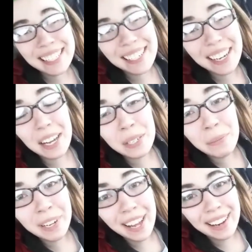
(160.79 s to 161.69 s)
It's your
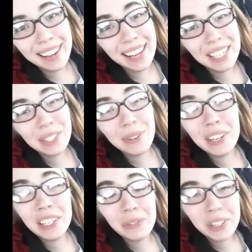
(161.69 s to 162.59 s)
cousin Brianna. I just
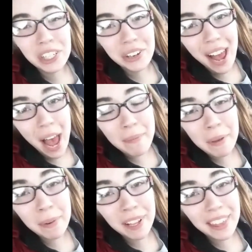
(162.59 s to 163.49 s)
wanted to wish you a
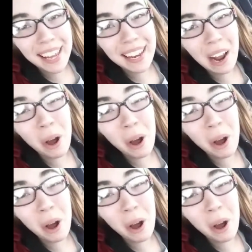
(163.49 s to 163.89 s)
happy birthday and I